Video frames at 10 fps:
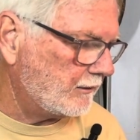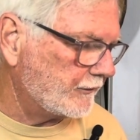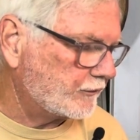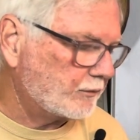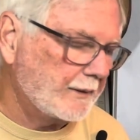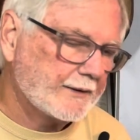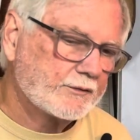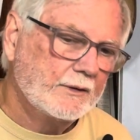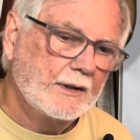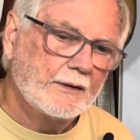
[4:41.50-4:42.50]

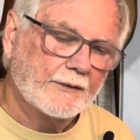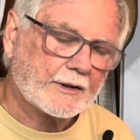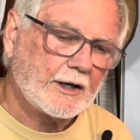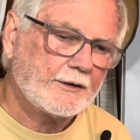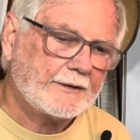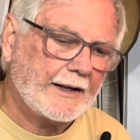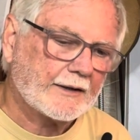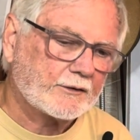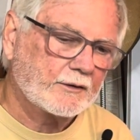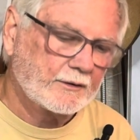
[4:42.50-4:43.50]
switch. The
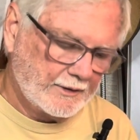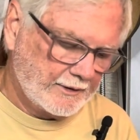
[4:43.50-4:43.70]
contactor